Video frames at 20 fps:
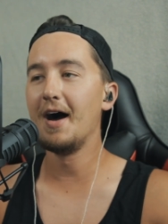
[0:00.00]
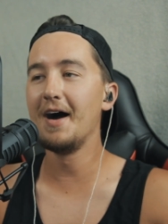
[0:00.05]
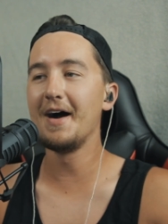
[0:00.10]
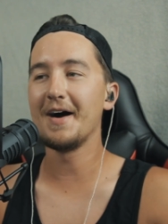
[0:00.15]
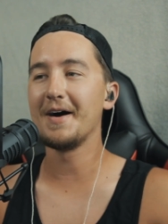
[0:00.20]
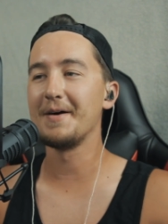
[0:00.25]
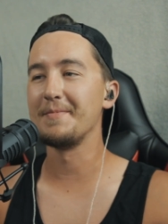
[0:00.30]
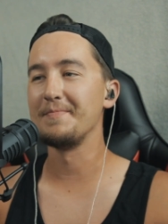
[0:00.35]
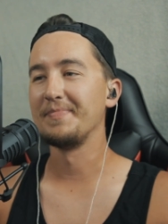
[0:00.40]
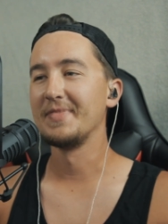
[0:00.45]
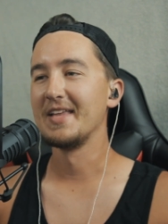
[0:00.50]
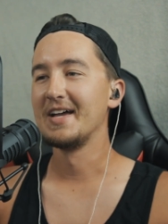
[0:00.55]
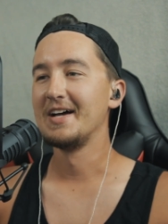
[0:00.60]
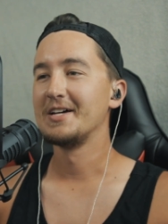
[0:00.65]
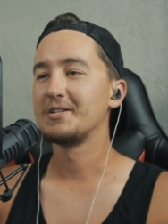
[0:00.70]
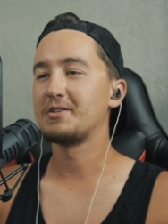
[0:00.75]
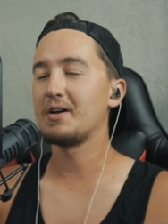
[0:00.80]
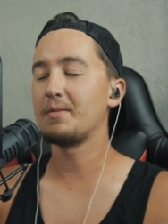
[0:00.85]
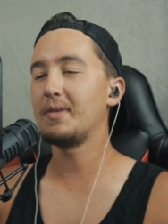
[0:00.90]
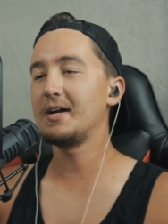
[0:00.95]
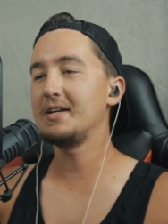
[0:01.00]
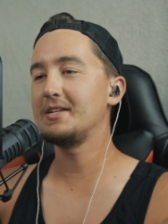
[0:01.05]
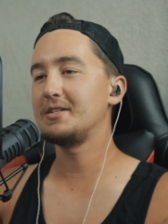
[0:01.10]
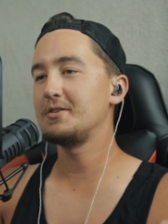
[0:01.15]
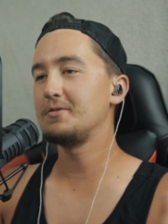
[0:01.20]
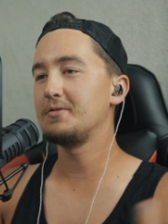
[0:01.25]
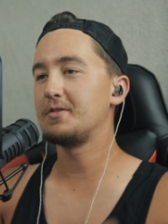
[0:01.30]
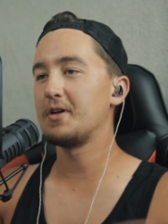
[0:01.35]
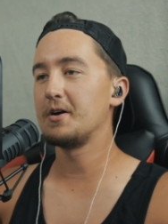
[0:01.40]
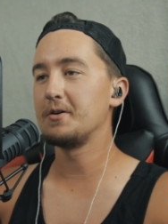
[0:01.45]
Um, so I might
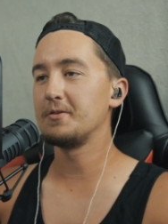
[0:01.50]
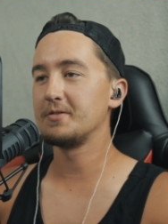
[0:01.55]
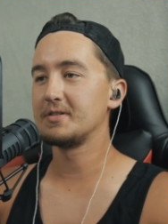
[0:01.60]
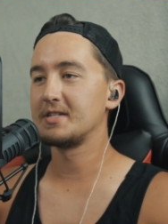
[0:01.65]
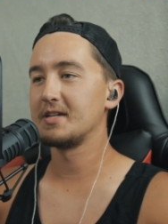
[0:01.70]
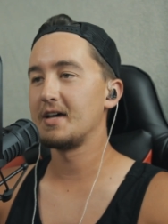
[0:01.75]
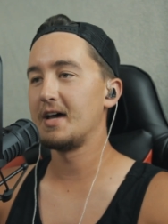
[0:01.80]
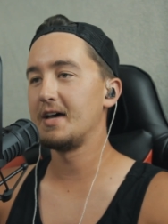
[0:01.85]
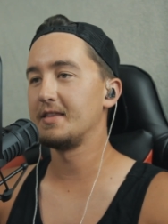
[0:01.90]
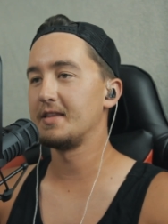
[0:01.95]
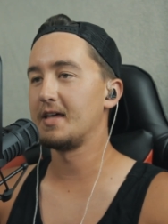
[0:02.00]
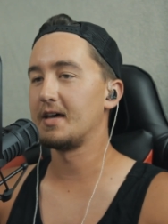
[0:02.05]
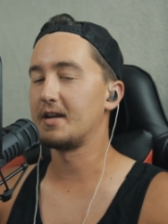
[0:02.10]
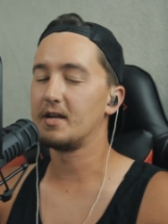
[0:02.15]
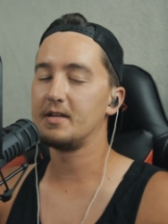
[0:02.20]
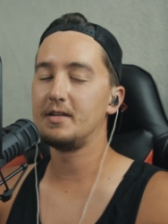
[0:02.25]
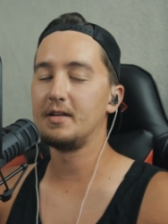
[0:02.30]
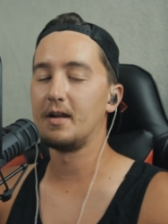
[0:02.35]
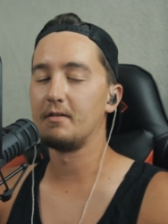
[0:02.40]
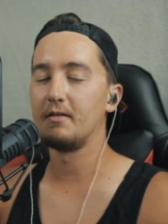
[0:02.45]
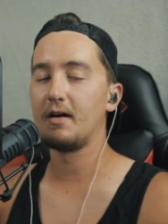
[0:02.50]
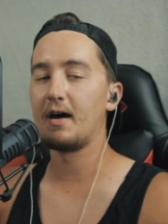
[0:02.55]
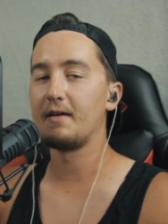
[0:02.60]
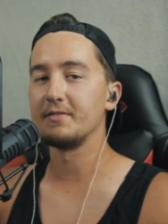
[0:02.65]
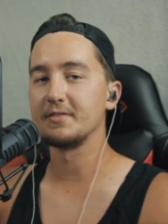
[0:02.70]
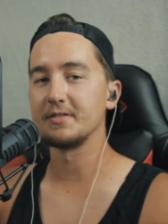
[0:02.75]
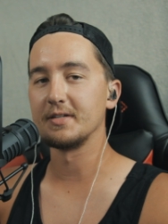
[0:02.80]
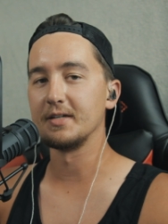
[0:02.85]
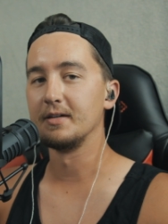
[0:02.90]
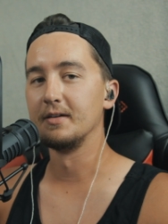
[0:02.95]
do those, and then you know,
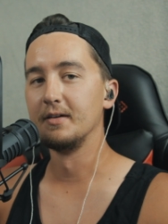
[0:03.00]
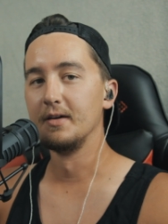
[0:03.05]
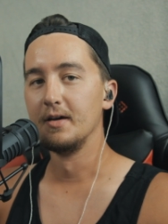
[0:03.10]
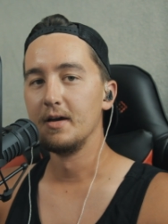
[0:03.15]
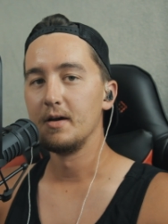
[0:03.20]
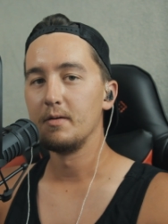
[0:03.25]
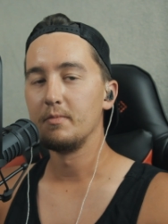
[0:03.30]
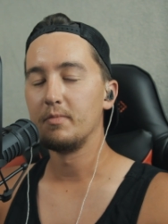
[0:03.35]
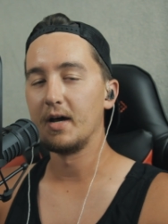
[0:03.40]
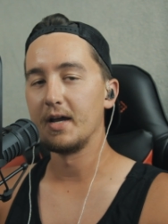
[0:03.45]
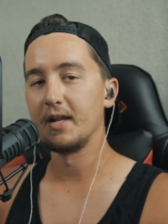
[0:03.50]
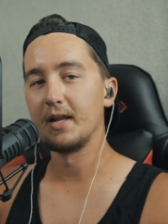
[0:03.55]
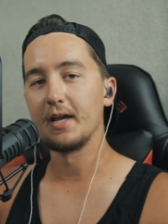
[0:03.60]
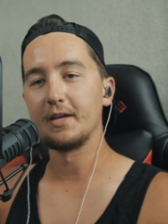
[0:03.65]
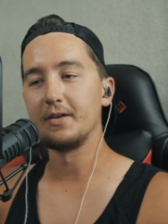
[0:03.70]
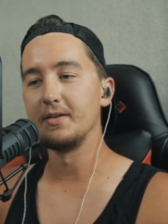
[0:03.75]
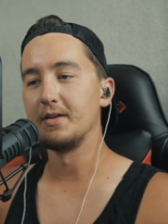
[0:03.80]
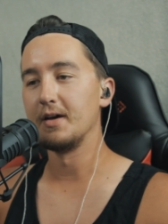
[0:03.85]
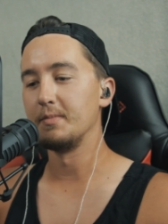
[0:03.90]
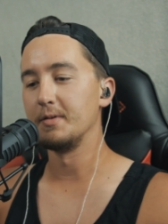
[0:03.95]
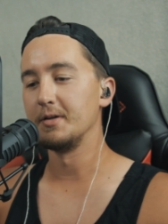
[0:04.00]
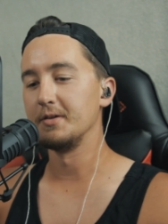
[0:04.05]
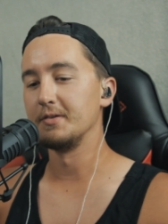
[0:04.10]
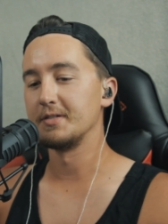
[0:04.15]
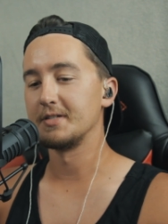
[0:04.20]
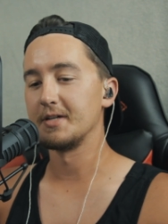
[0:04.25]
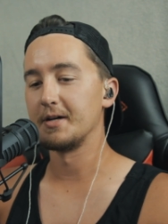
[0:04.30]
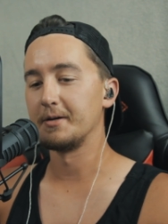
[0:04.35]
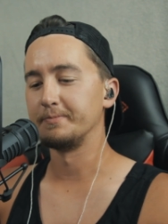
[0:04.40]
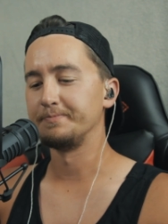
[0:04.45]
obviously playing AQW.
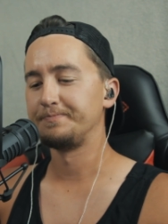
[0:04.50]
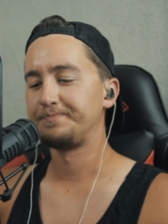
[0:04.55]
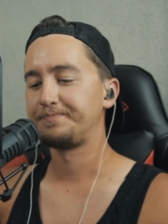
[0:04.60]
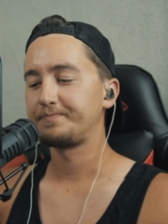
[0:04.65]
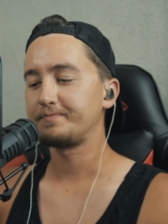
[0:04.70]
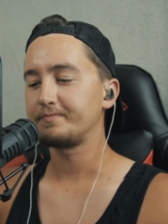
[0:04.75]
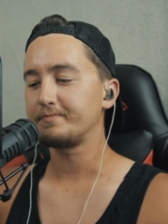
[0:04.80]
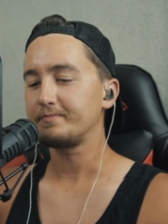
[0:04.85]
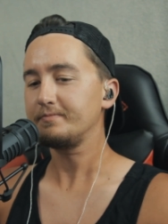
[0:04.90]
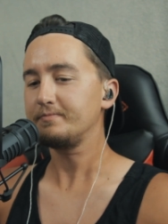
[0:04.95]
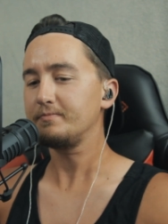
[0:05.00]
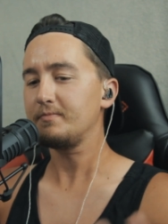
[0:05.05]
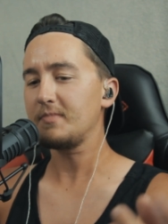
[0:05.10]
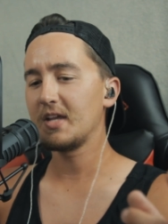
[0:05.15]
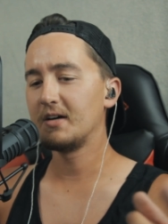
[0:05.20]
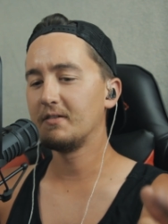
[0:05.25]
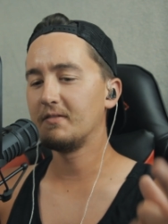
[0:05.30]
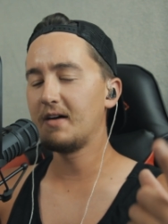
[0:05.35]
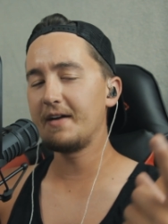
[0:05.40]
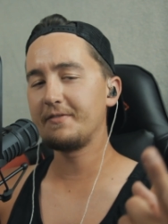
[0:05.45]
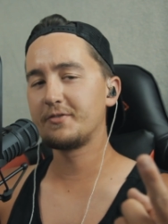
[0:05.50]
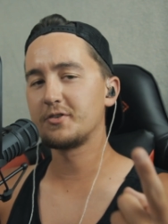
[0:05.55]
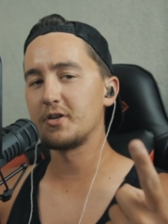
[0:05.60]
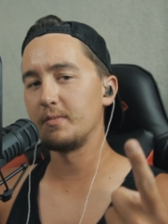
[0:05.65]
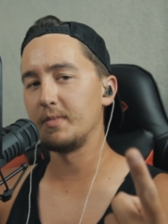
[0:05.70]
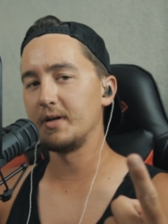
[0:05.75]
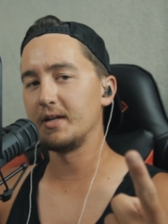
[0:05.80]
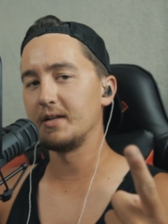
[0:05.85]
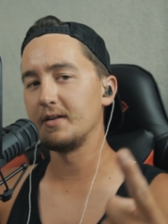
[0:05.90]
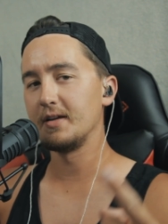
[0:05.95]
So live
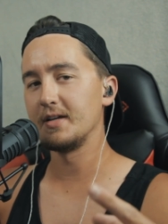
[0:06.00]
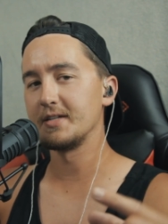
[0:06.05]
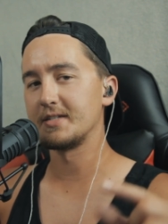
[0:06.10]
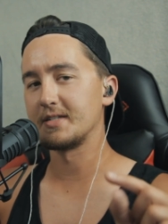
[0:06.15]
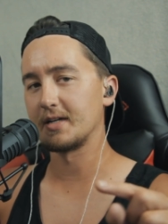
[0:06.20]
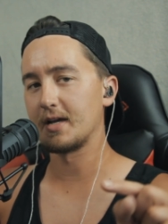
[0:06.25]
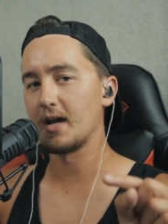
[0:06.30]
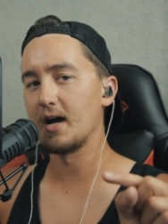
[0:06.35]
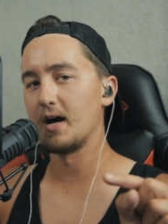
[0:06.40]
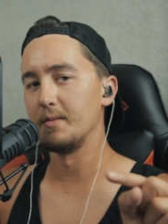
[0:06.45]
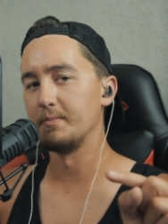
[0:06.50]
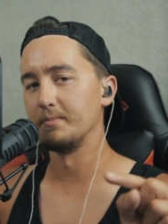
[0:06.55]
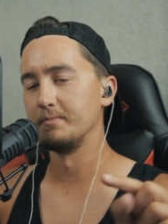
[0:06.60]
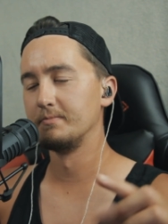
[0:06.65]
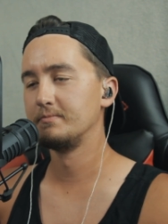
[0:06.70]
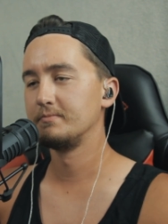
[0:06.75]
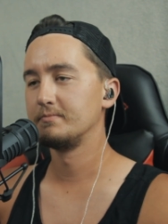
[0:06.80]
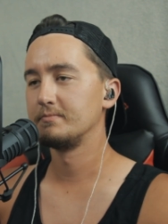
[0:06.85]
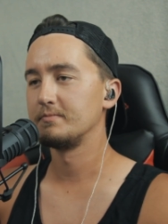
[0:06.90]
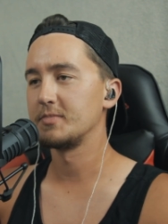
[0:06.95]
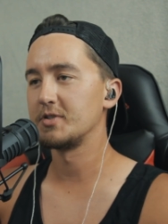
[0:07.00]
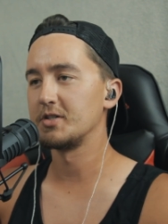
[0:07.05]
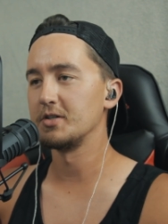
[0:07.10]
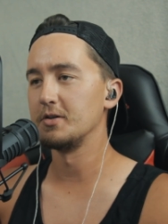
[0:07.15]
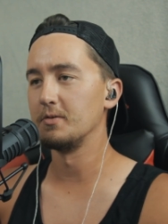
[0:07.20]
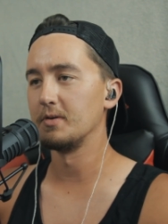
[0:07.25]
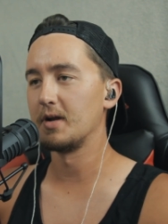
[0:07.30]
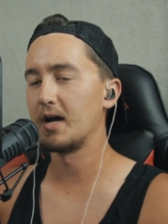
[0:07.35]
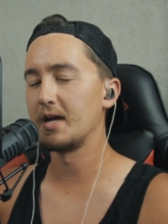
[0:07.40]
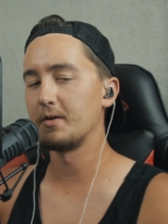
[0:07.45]
streaming is to come
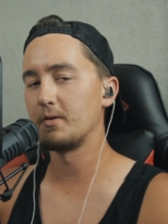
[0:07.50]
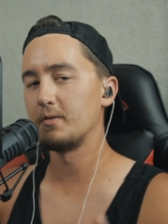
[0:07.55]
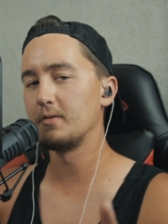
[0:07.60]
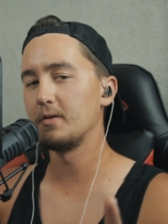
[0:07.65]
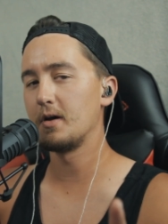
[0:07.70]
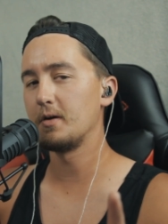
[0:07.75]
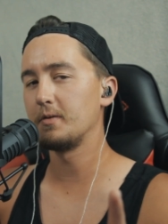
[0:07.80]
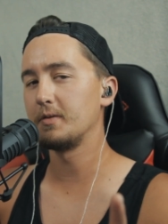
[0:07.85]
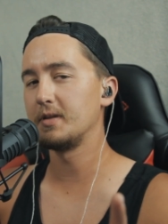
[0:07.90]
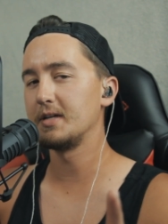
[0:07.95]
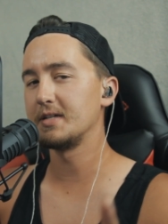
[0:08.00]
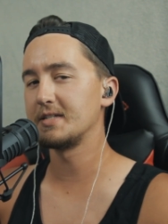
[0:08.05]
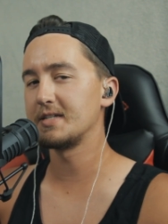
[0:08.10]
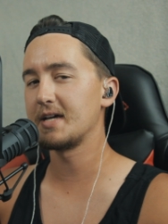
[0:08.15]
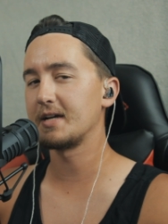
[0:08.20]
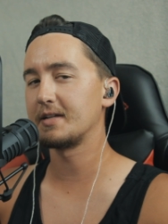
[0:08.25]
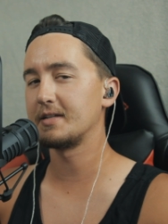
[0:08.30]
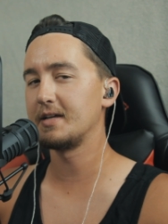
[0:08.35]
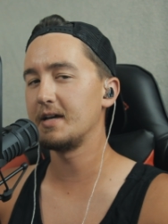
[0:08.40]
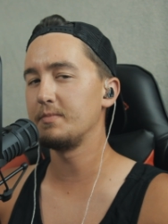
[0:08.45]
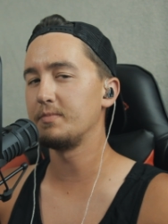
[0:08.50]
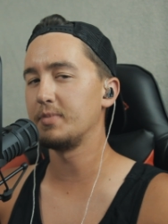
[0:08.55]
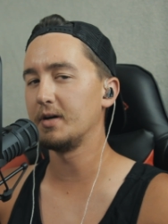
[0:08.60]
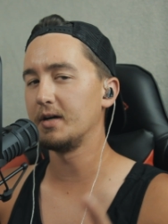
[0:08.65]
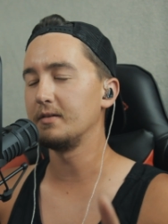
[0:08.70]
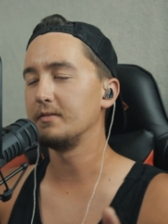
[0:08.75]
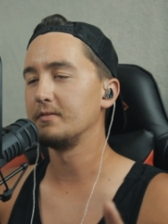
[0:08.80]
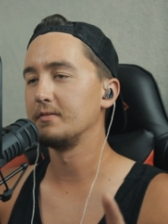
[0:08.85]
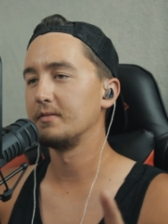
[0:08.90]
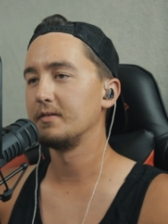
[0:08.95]
soon. I don't know the exact date,
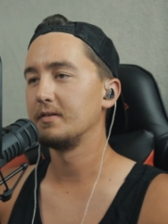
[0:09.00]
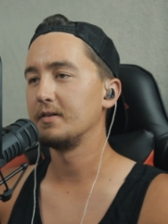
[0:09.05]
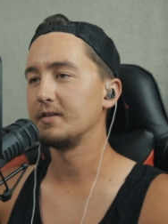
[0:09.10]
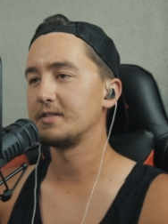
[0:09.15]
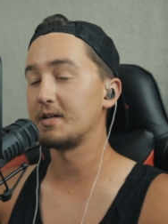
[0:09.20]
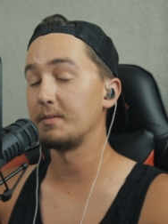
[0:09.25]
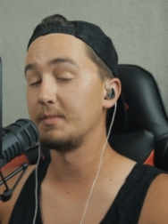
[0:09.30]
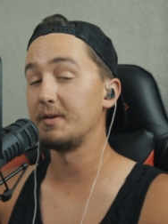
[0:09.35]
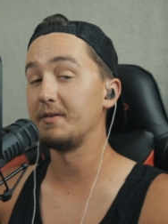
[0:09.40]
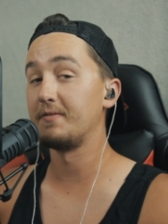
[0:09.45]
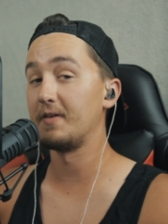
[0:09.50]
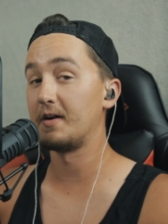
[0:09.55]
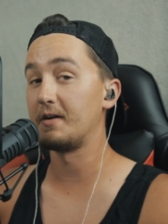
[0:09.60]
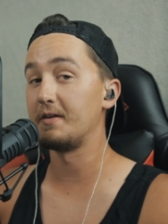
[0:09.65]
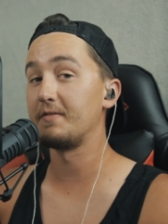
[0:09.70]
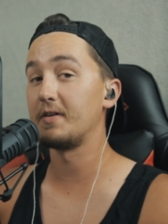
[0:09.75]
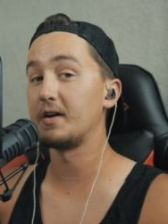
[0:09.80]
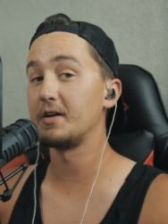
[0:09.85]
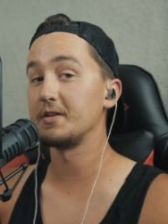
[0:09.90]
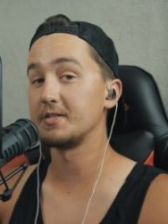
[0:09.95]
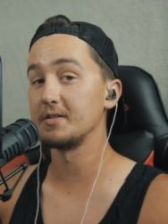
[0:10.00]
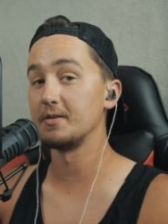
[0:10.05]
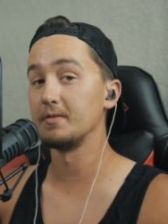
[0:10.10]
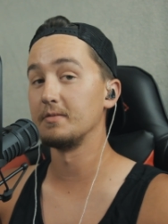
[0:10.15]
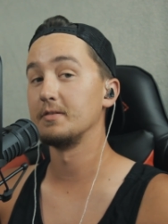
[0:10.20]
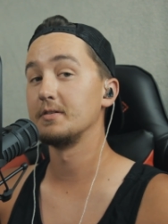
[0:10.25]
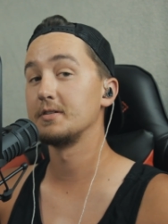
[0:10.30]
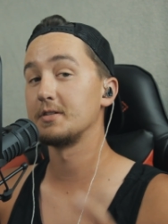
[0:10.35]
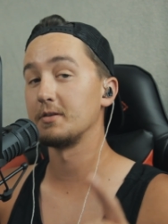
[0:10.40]
but it's gonna be very, very soon.